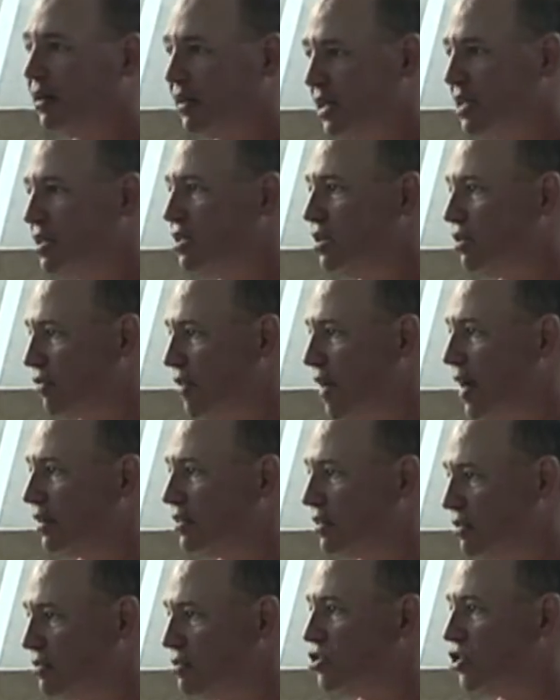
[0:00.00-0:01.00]
He
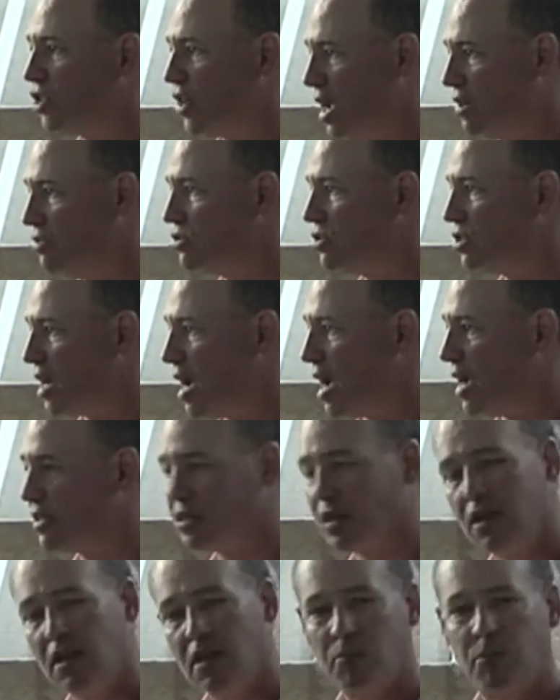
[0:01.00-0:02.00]
defected and changed
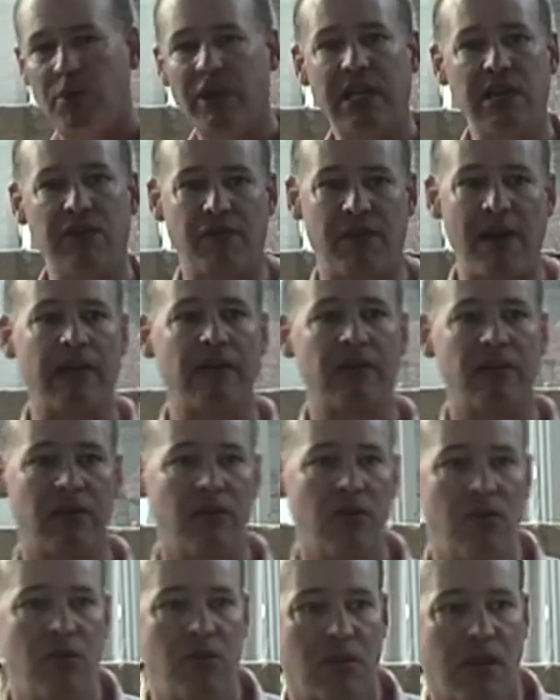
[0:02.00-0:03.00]
sides, but he founded a
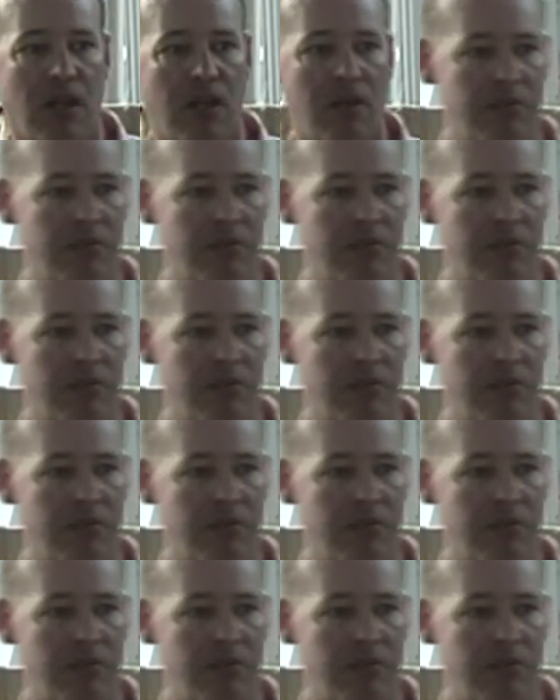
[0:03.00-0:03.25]
new club.